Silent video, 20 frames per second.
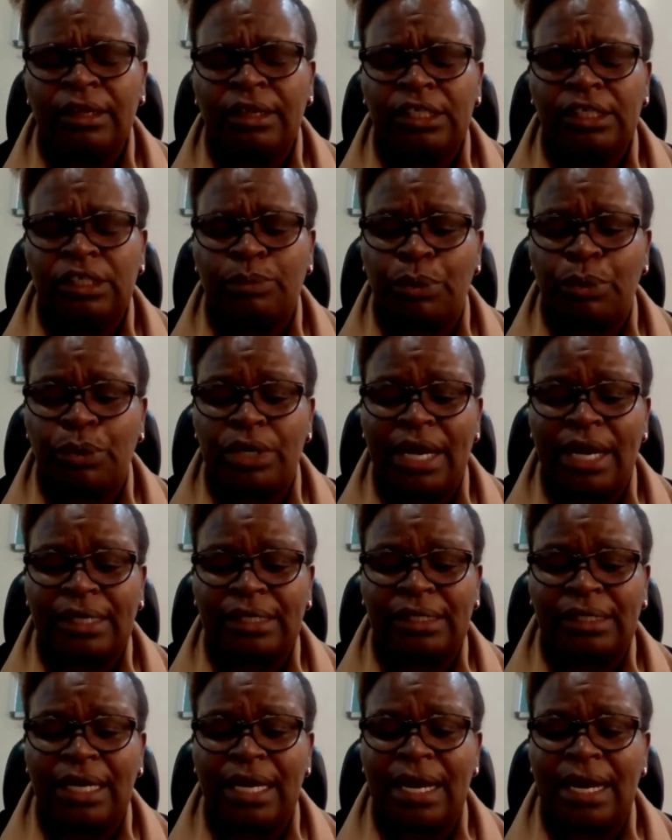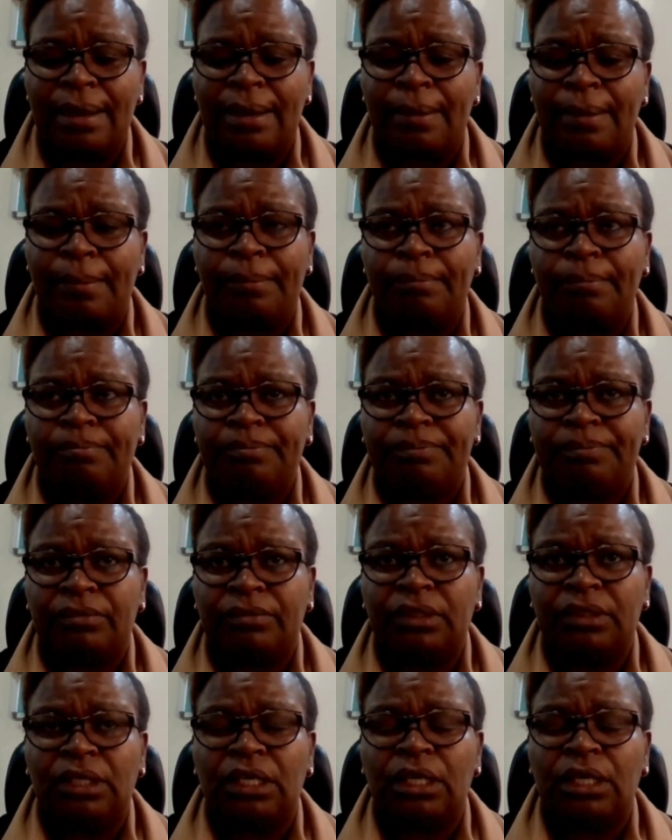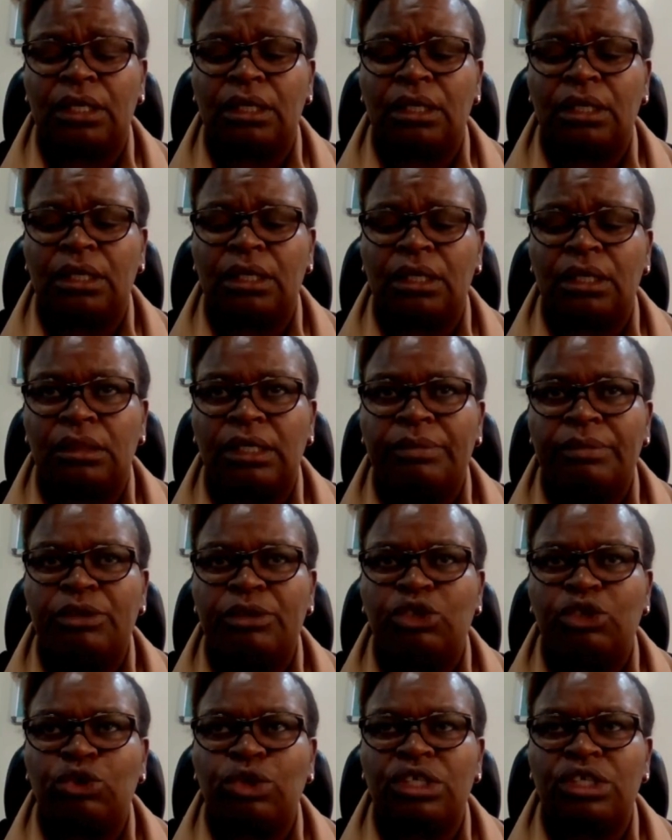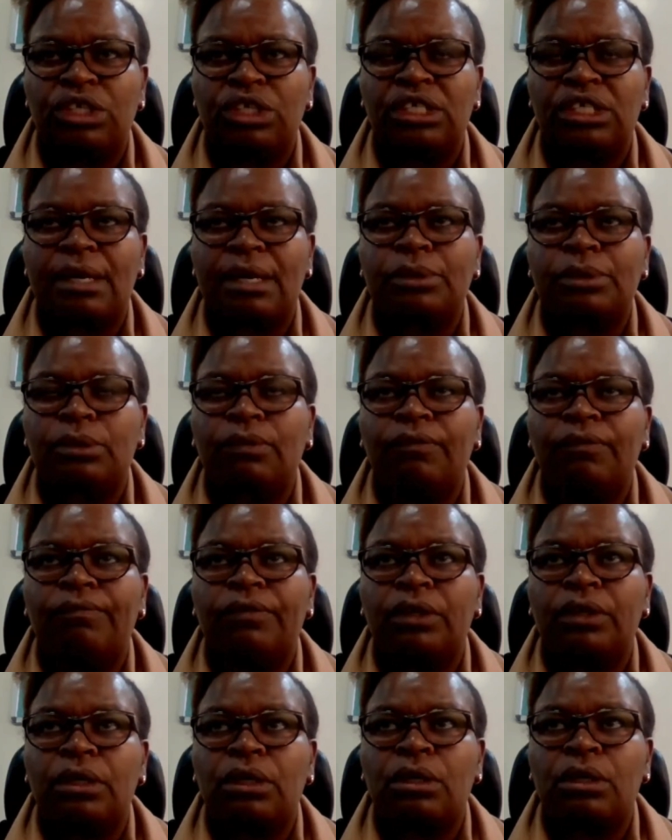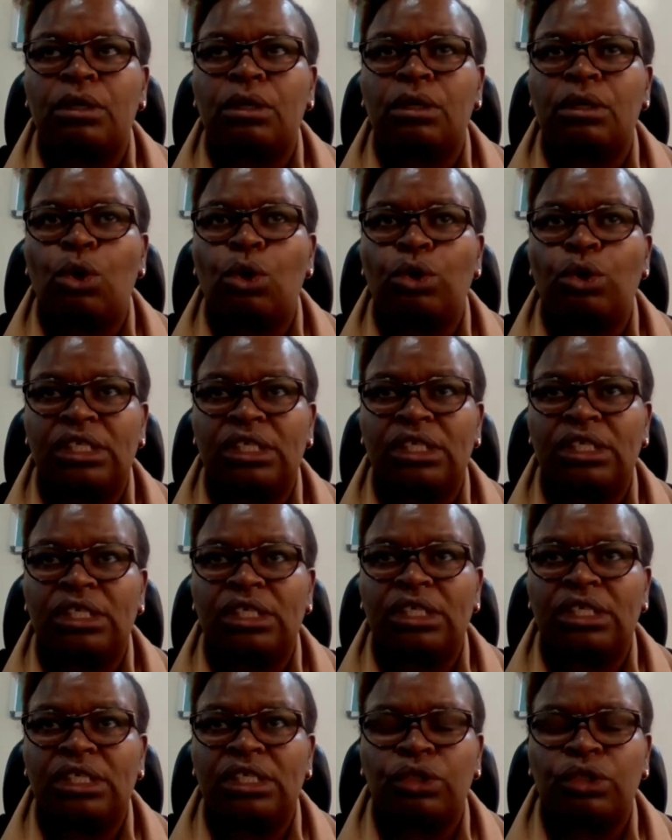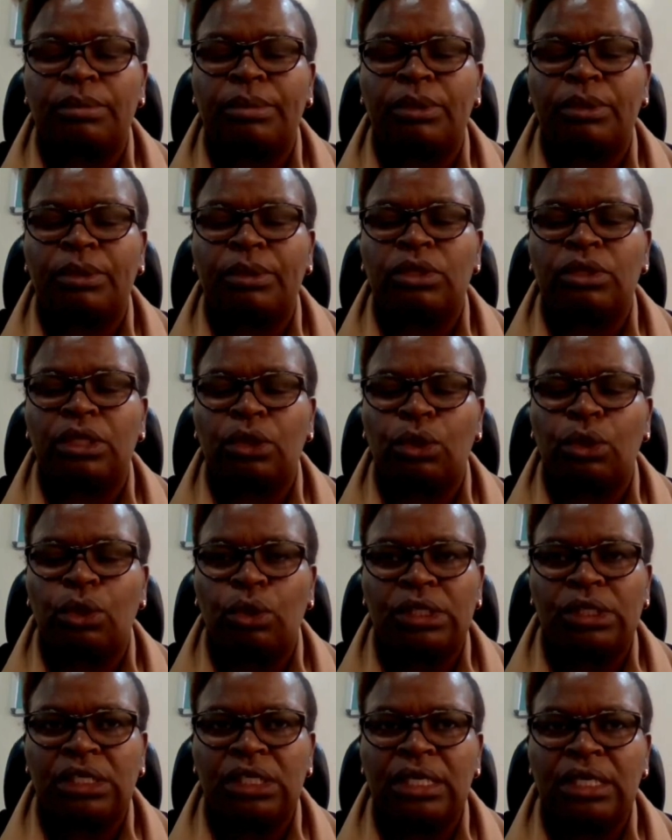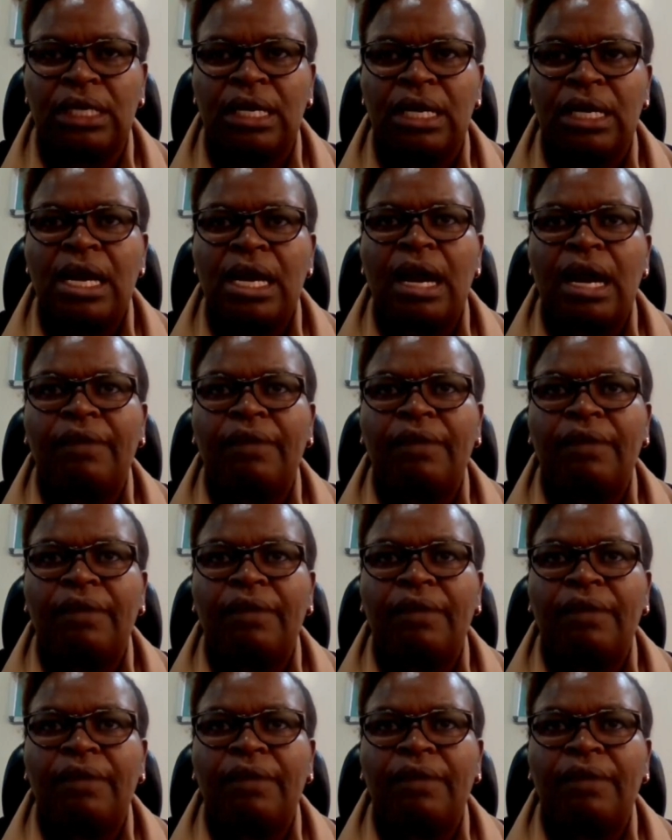these products, let me talk in terms of costing. I've talked about the costing.